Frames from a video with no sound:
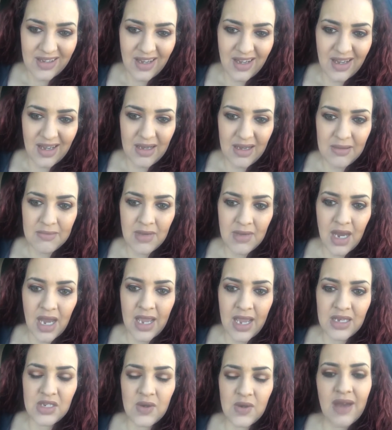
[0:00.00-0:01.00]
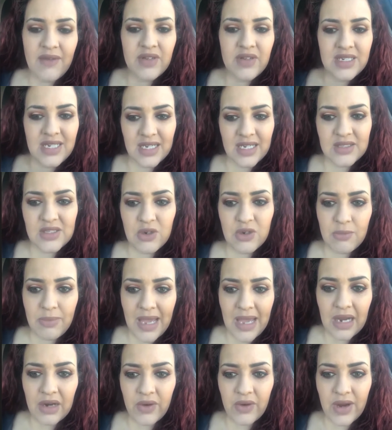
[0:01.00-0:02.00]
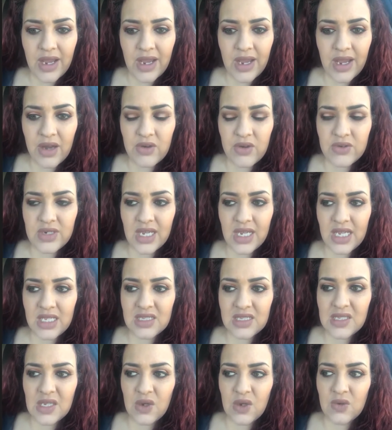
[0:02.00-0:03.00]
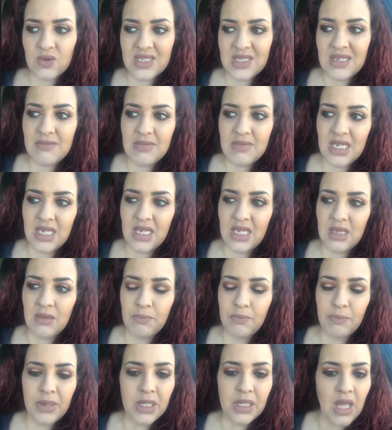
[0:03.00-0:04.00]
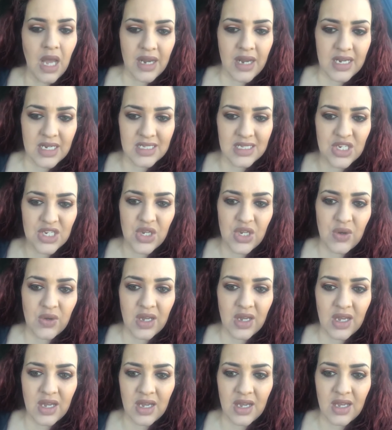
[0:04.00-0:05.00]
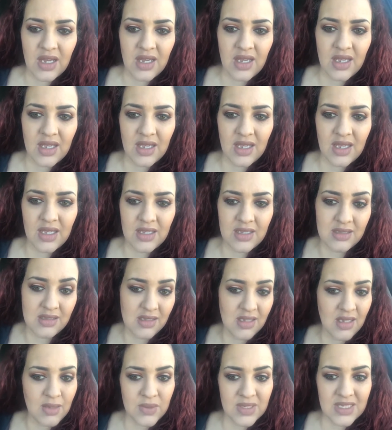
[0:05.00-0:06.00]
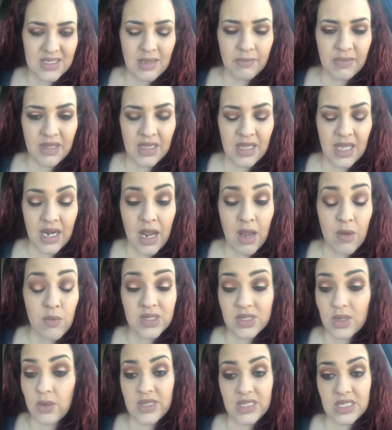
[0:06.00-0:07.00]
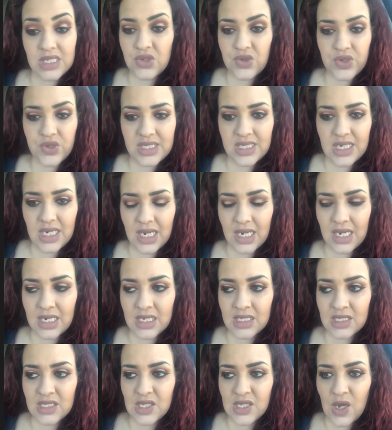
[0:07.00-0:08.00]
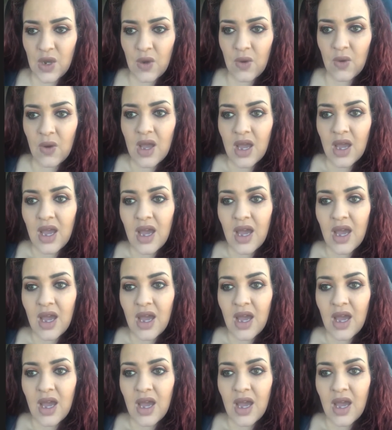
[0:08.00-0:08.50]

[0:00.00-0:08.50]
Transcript: I do have a dancer background. And so to me, Pilates and yoga, it was something that I was always interested in. And so